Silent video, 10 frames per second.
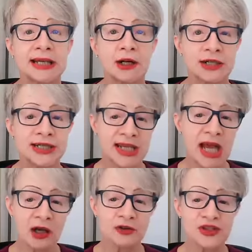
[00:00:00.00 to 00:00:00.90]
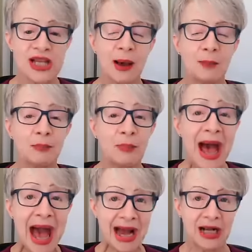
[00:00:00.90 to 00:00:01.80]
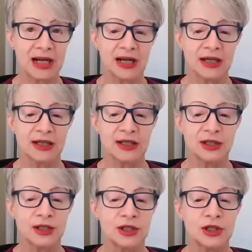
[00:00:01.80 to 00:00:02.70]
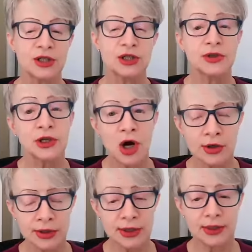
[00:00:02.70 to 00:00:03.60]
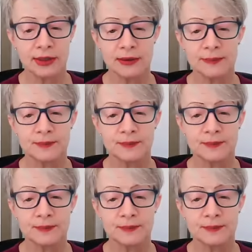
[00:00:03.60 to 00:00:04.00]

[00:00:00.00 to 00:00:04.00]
get ourselves back to the garden."